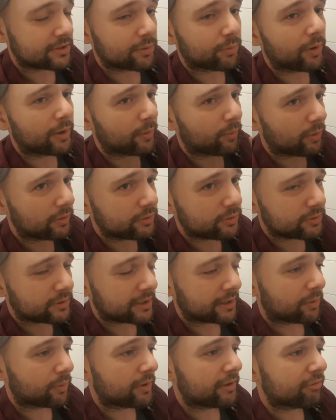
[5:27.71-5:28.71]
So what I want you to
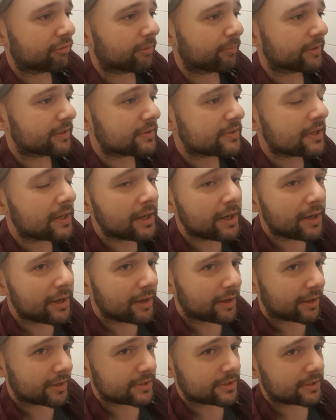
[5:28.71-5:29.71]
take away from this
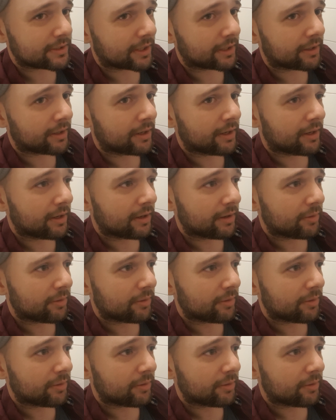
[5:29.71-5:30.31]
is that